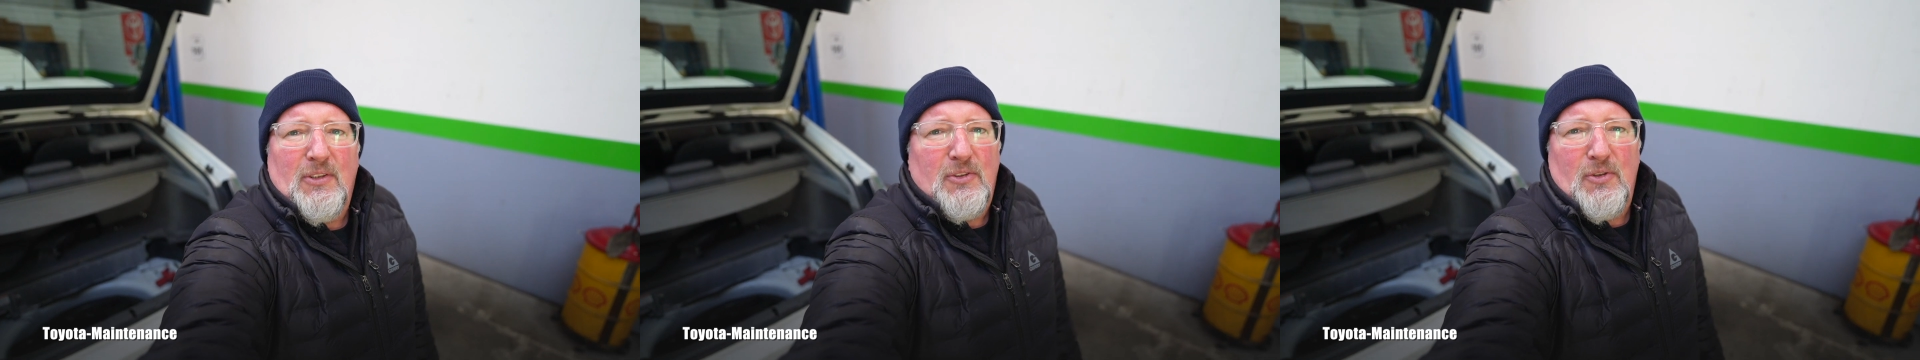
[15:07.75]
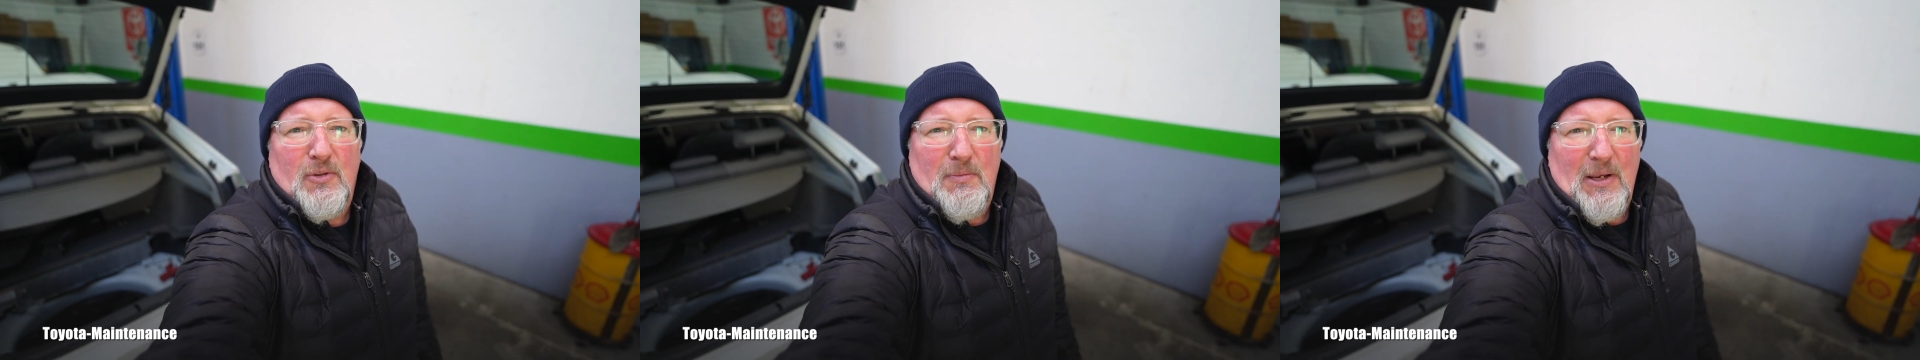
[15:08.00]

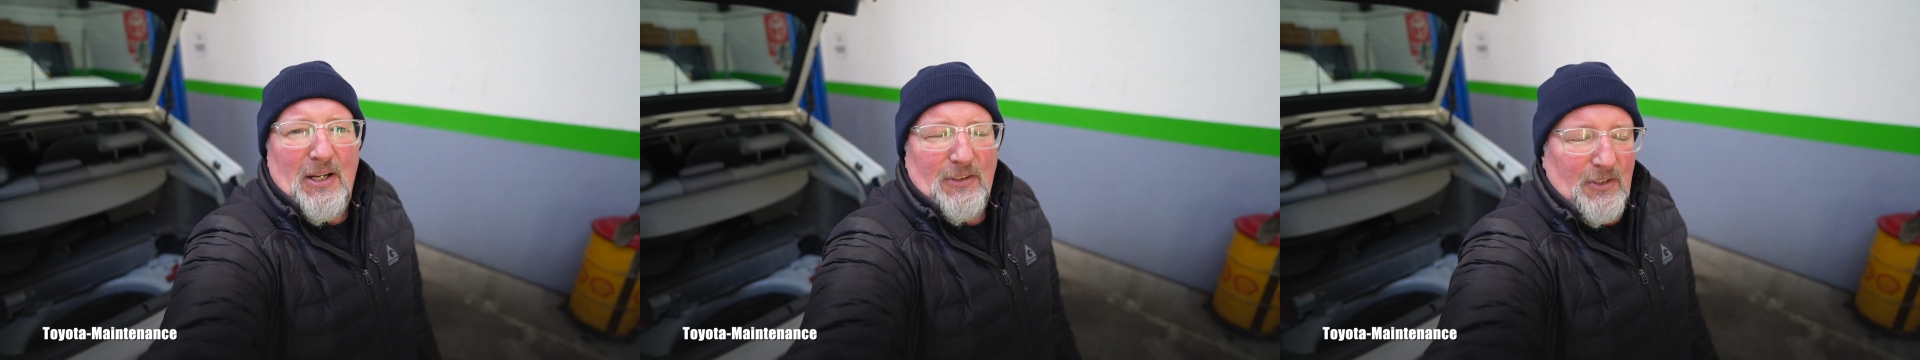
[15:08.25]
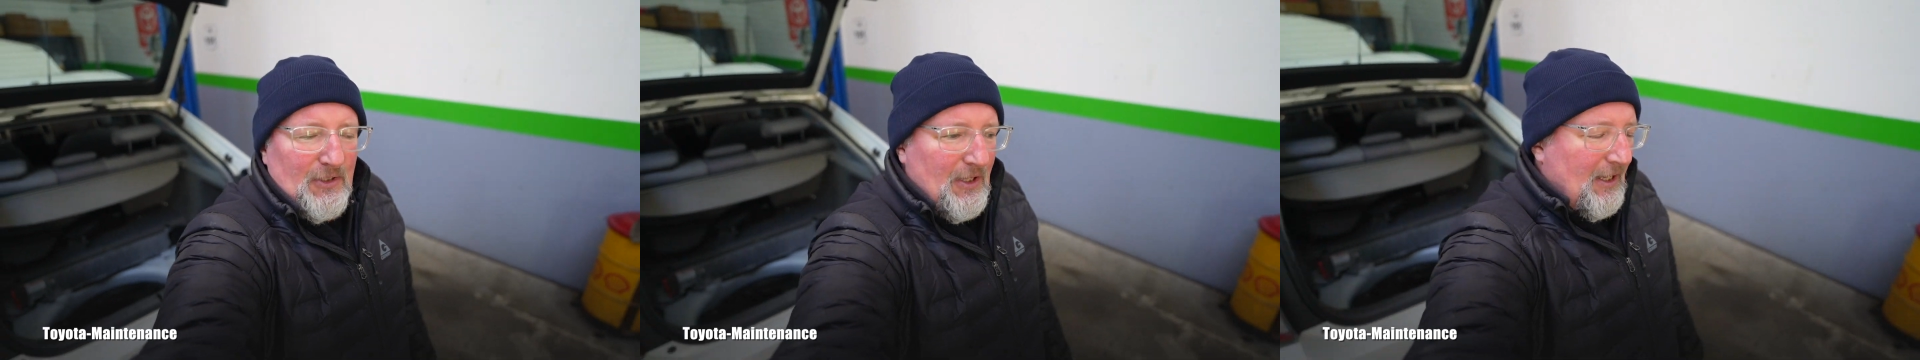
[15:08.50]
should be
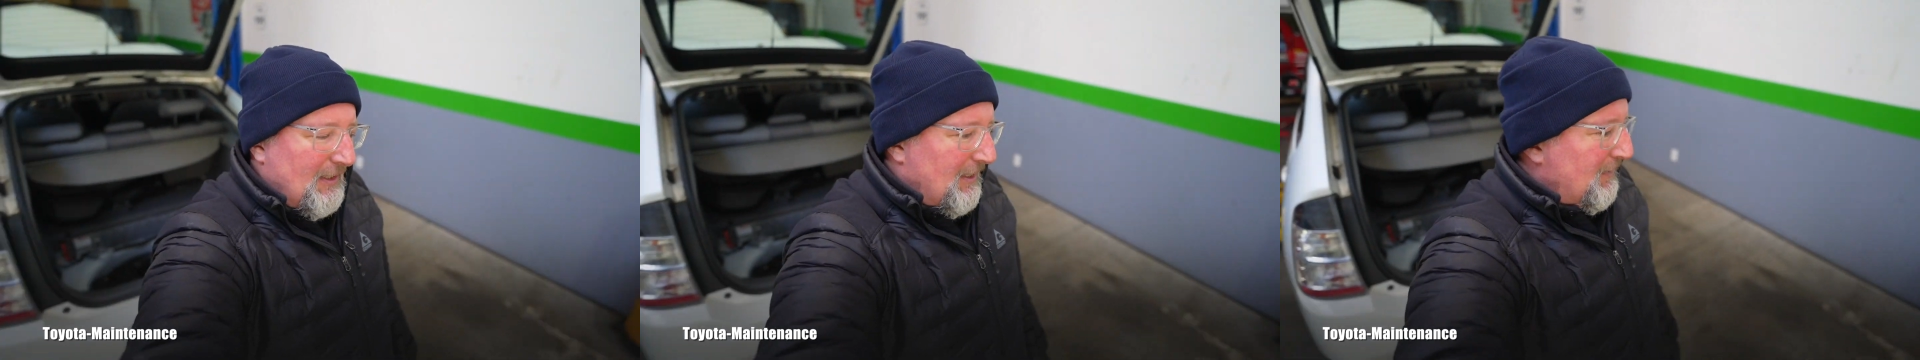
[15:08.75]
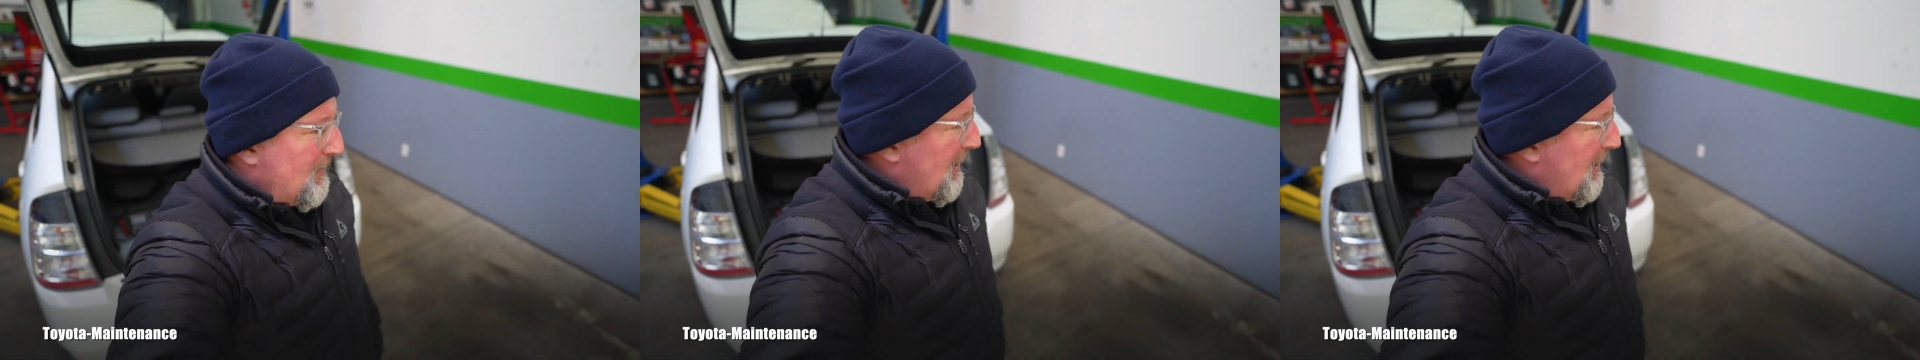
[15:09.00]
entertaining,